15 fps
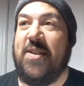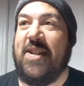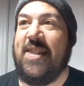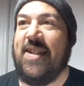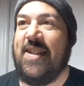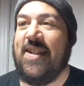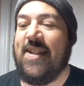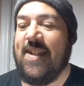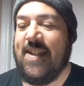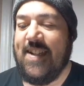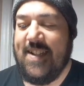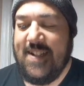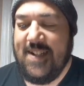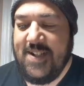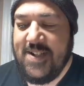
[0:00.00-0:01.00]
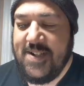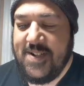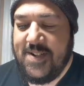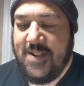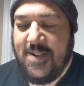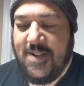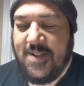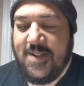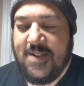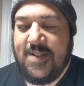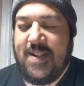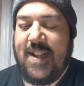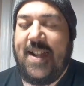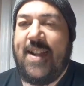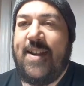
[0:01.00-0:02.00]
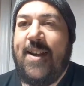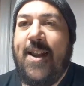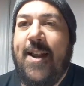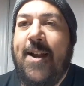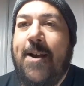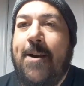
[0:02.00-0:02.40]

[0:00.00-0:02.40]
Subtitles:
anything. And